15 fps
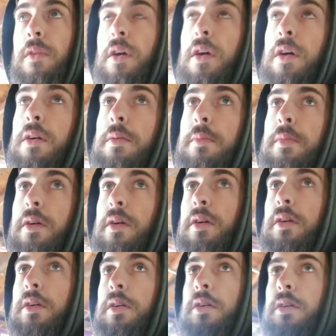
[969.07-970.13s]
Drove,
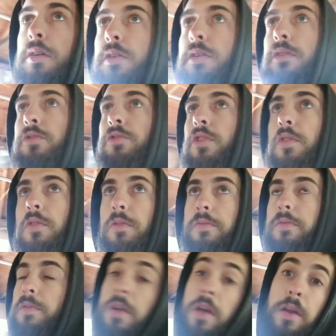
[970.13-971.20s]
yet again, like
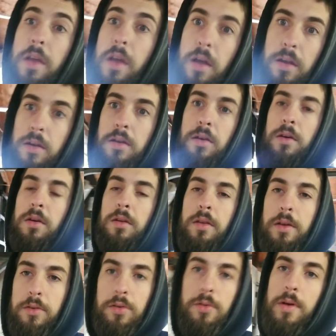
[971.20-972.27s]
2.5 hours to pick it
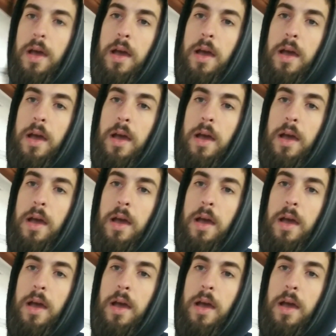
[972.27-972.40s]
up.